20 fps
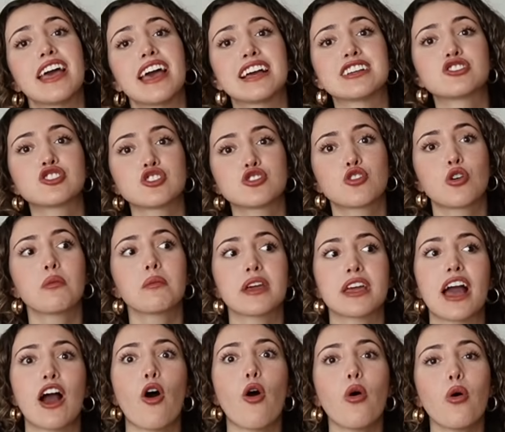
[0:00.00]
And she told
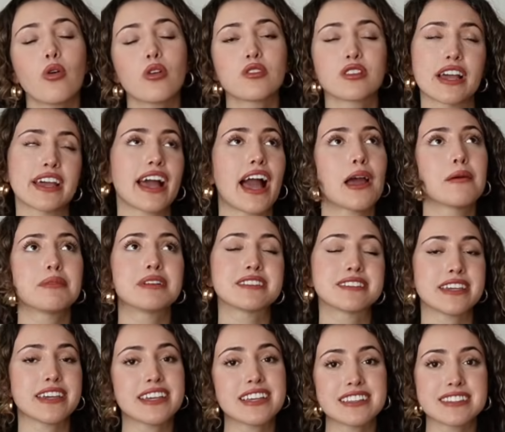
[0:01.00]
me, oh, like, I've been
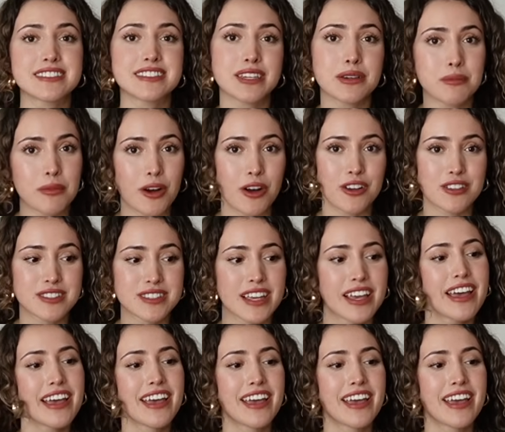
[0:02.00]
taking sea moss.